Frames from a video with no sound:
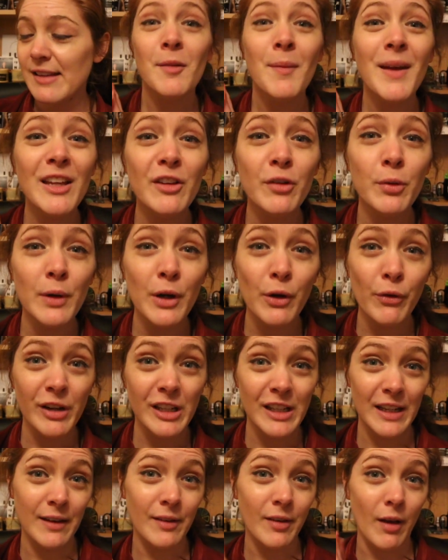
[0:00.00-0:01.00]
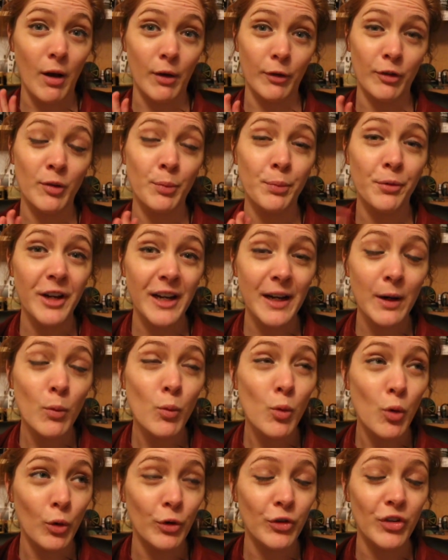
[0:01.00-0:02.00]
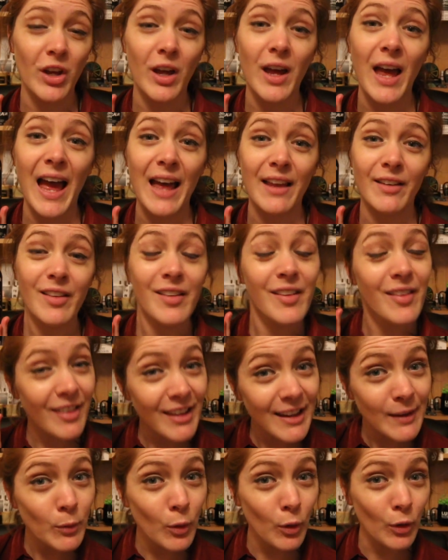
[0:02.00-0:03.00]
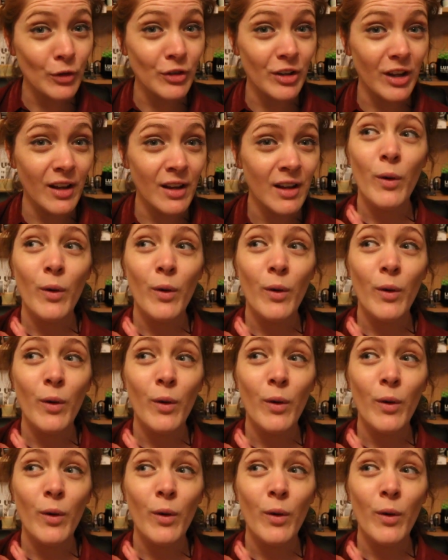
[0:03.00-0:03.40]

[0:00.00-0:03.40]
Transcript: The main 2 ingredients are spring water and seawater,